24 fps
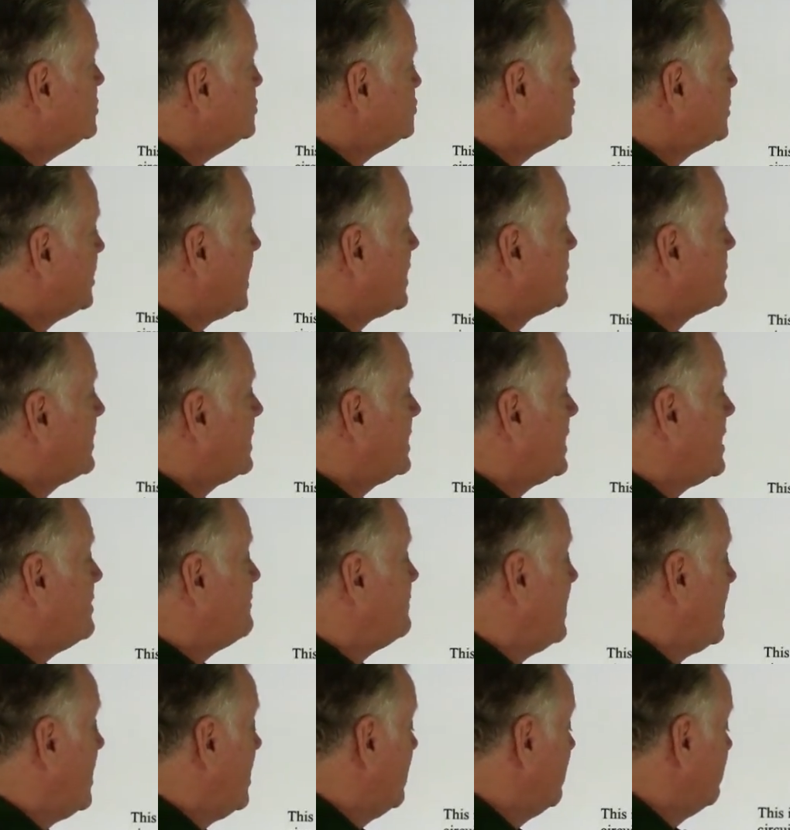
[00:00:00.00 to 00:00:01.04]
J relay
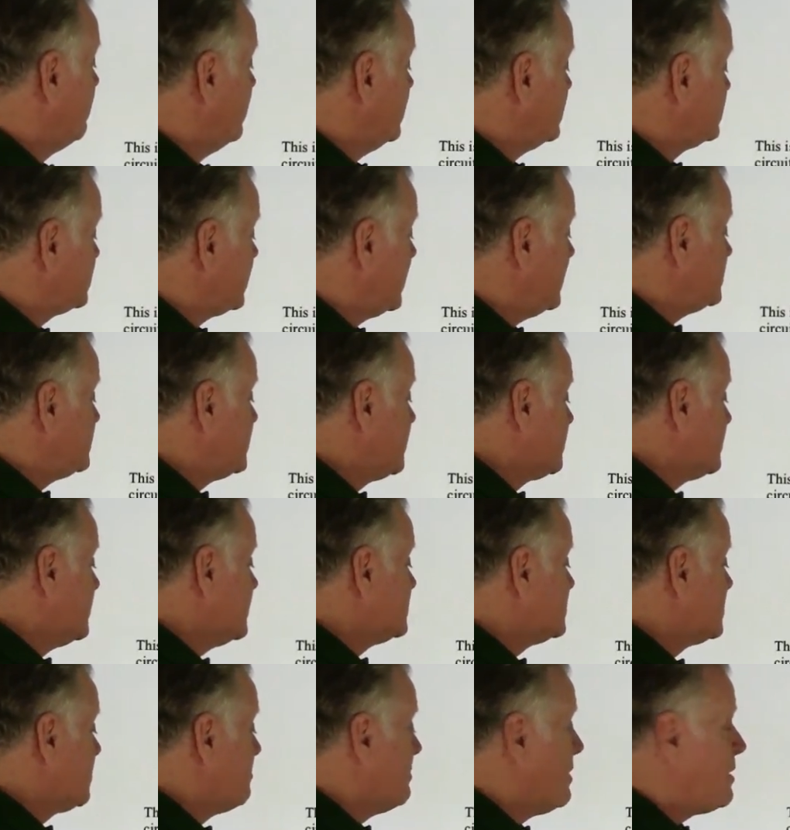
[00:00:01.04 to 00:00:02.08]
valve. It says here,
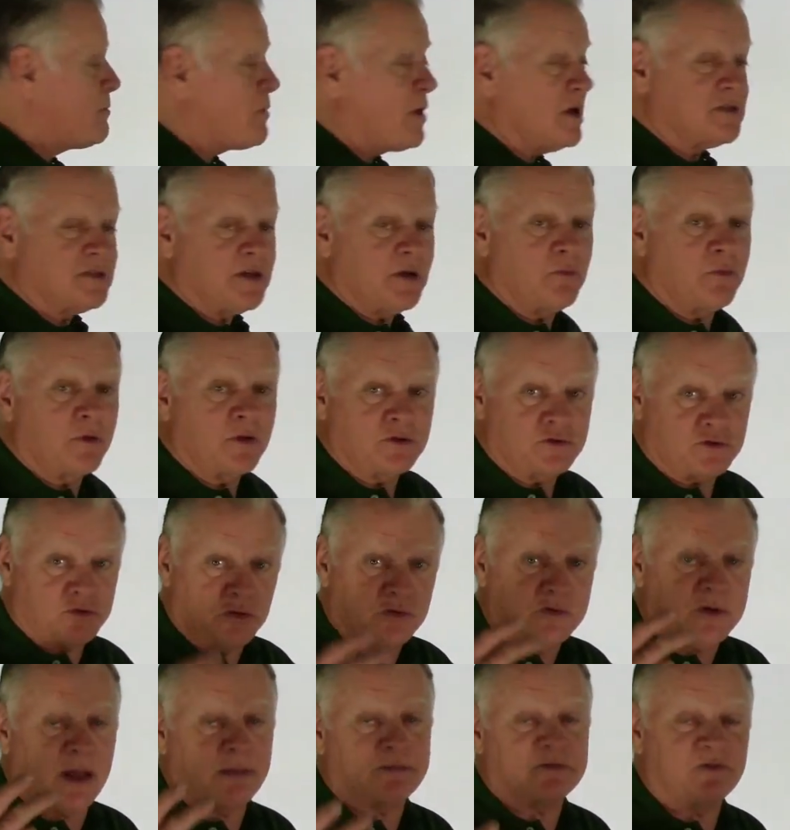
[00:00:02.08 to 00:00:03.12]
remember I said there's
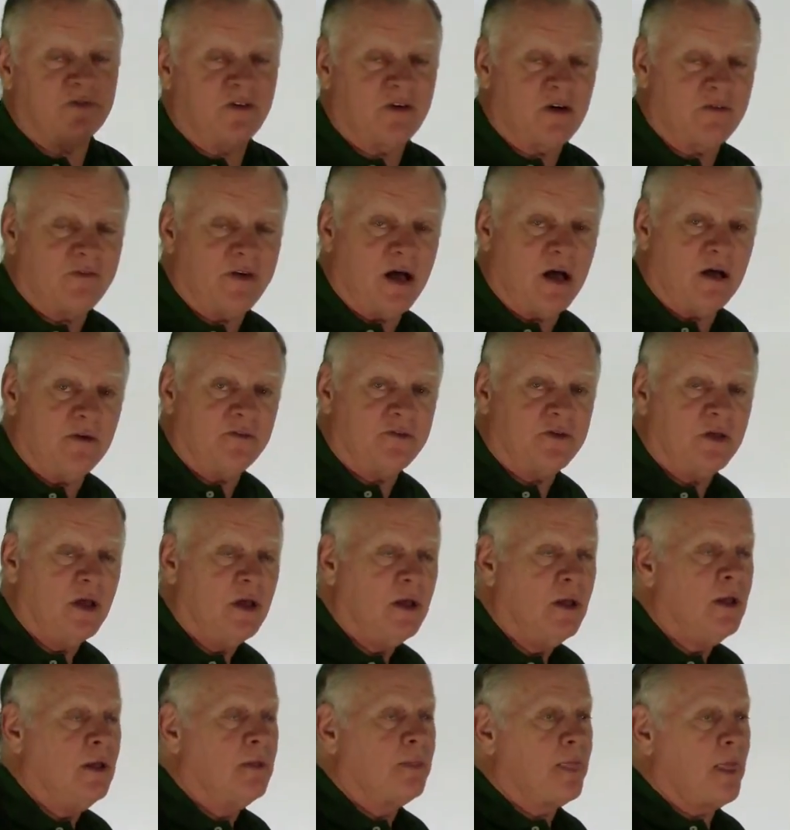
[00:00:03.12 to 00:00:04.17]
two types of air valves
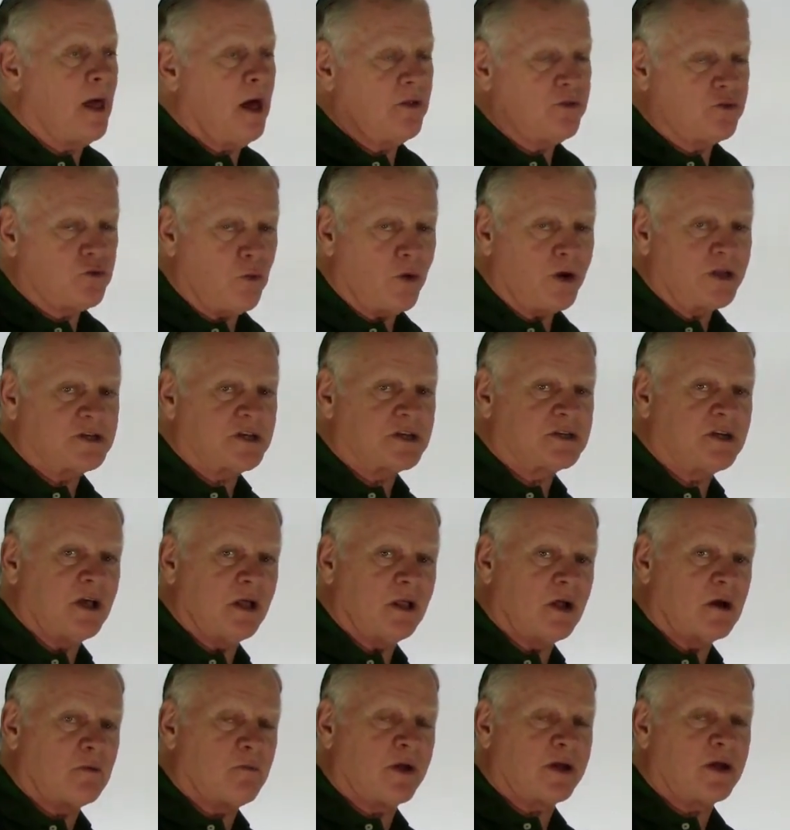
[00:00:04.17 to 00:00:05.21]
on
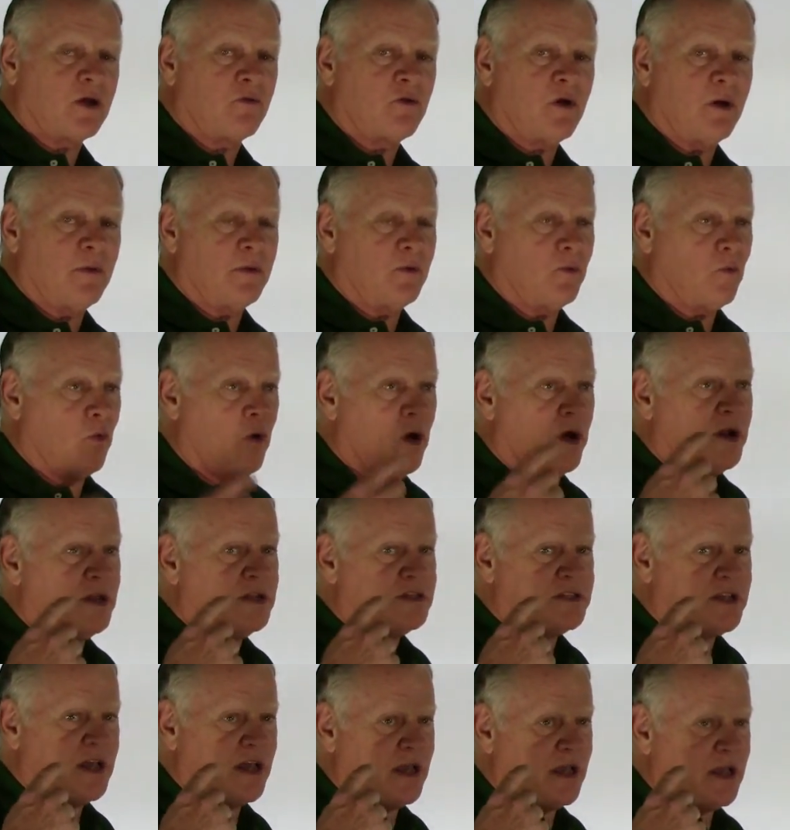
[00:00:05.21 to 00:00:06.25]
26L air brake equipment. One
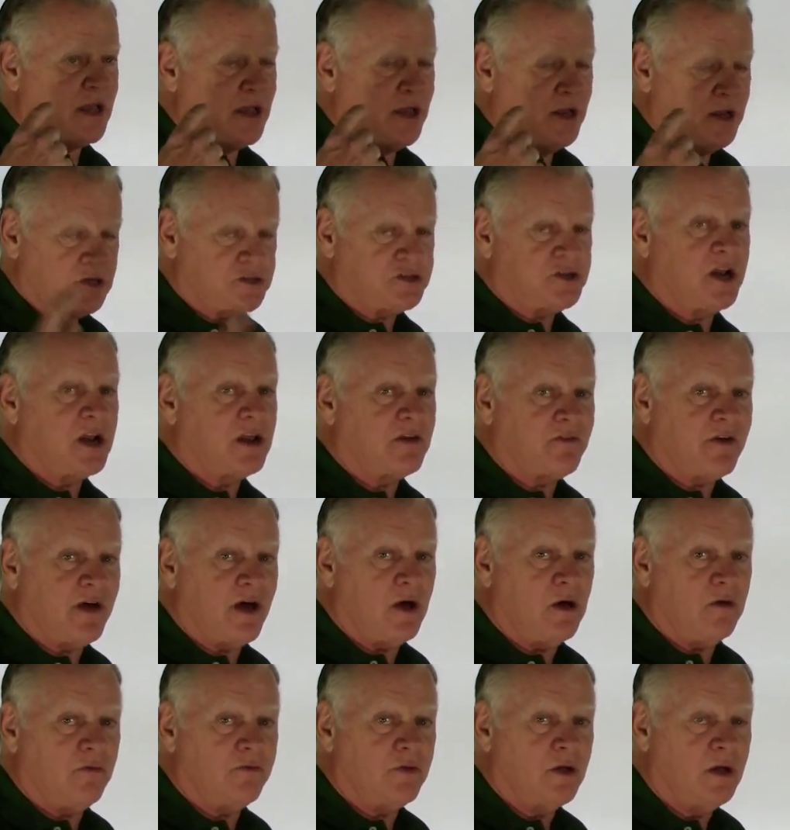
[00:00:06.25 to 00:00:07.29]
is a initiating
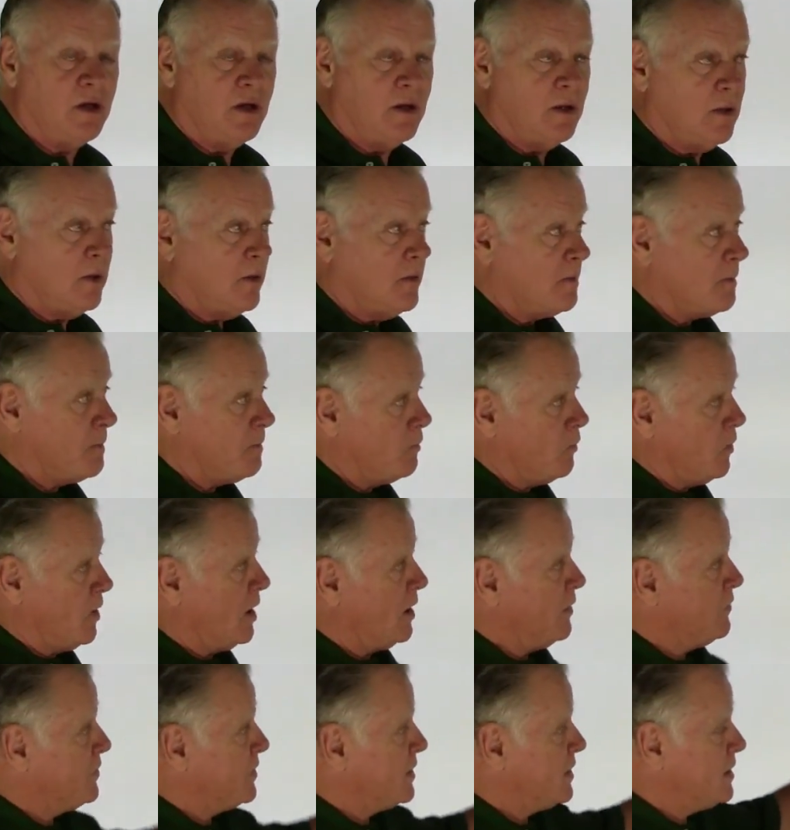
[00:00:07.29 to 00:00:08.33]
valve.
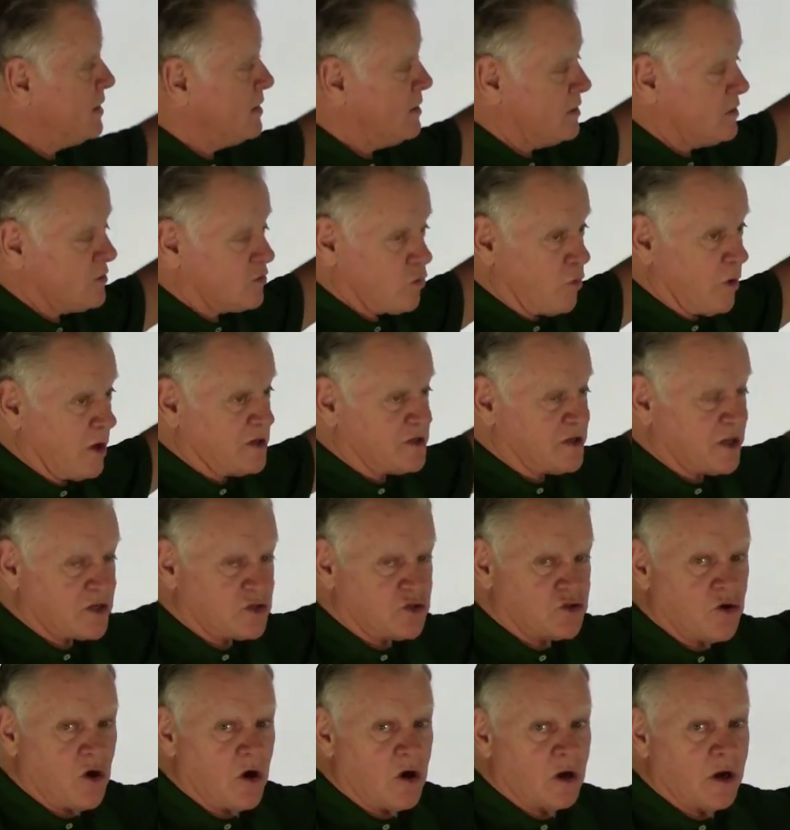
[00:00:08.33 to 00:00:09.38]
Well, the
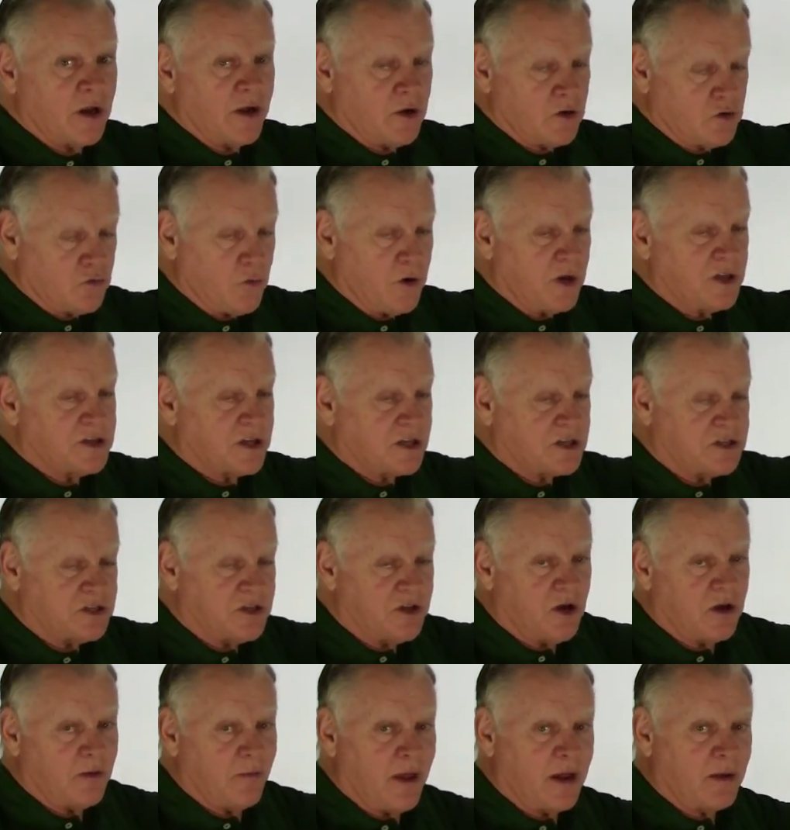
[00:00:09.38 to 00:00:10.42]
26 Charlie or
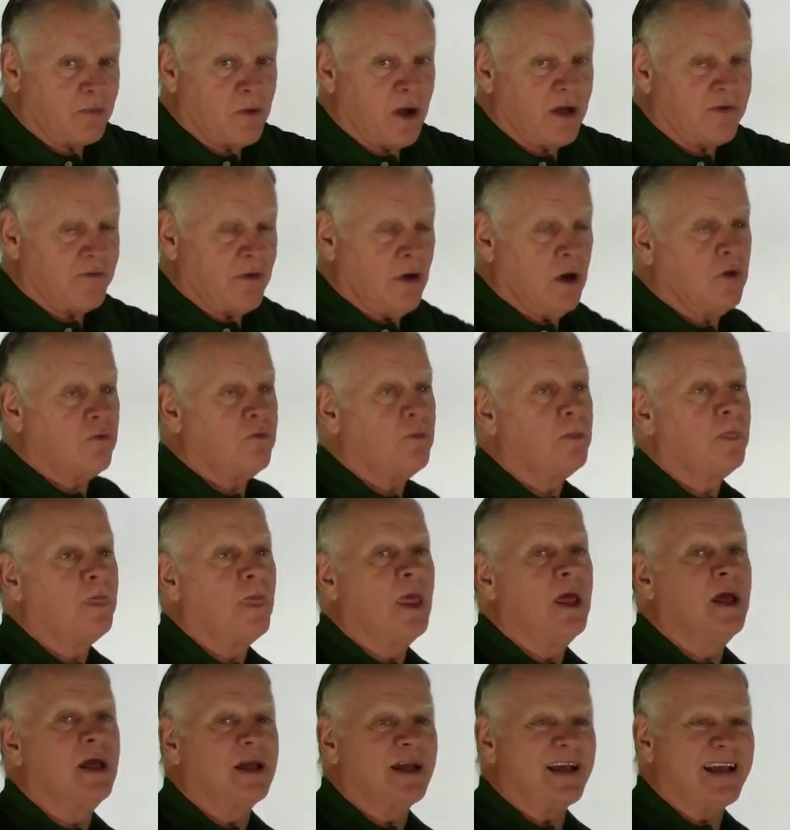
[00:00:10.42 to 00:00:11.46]
26C automatic brake valve
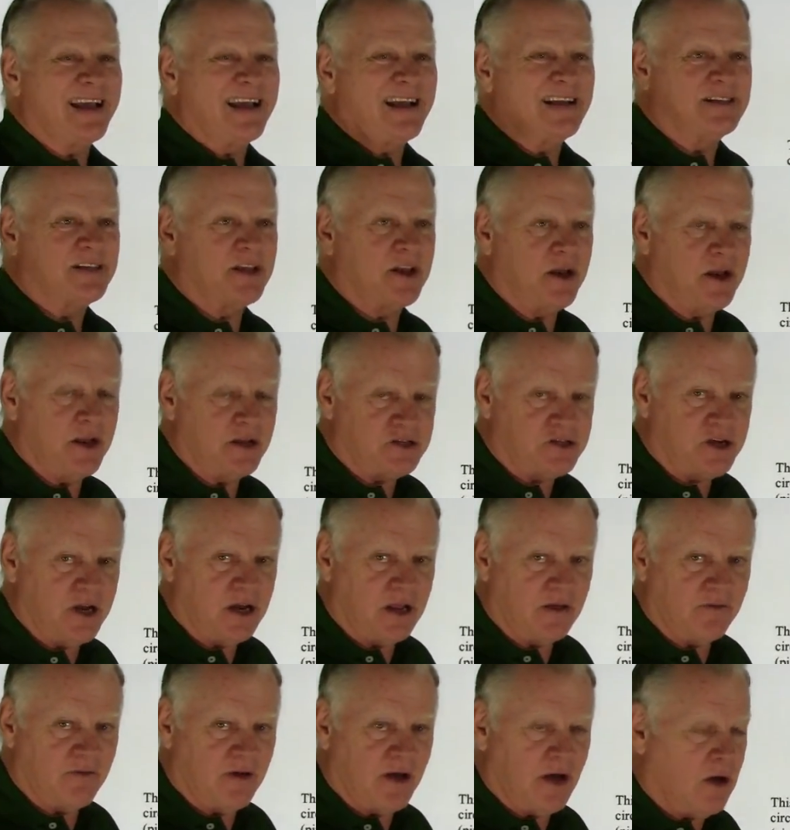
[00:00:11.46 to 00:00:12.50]
is an
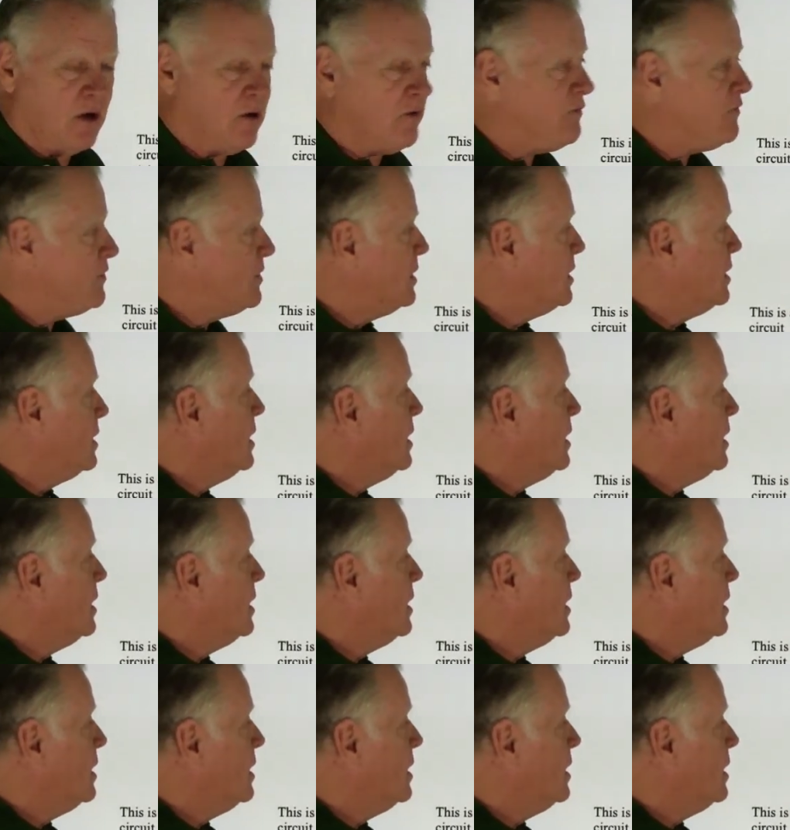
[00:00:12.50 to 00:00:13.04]
initiating valve.